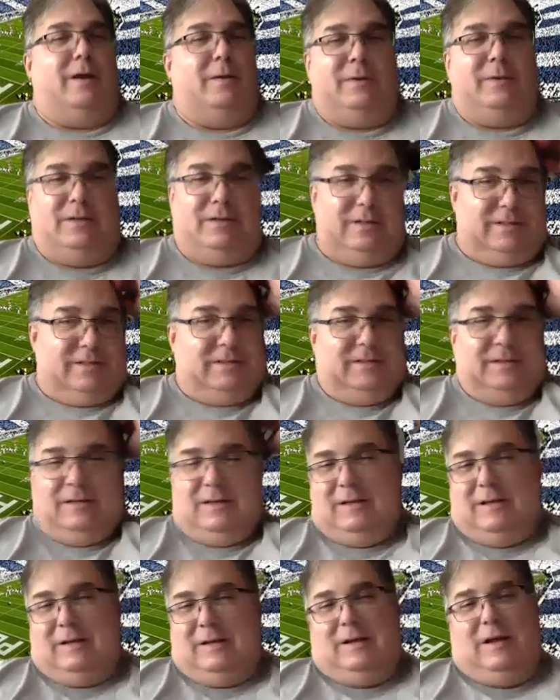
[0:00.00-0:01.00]
I mean, just
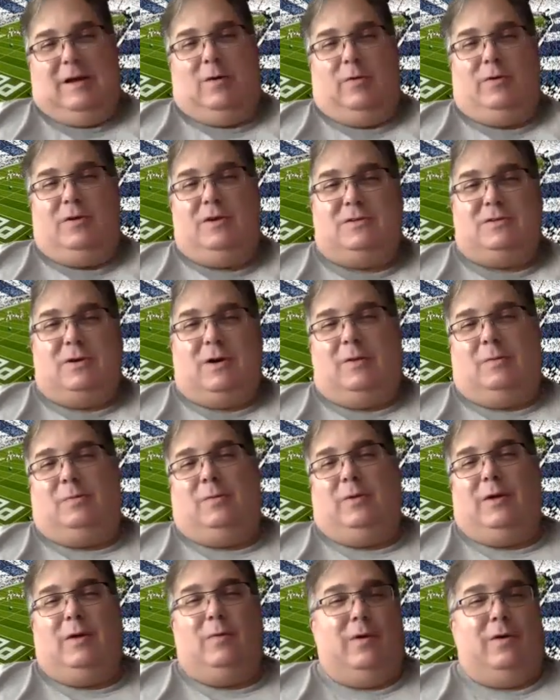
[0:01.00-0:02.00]
you saw the
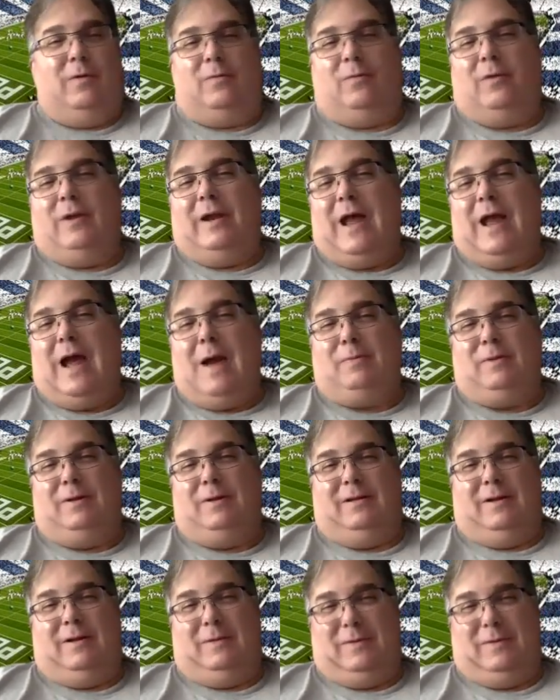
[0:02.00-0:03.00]
play. What what happened there,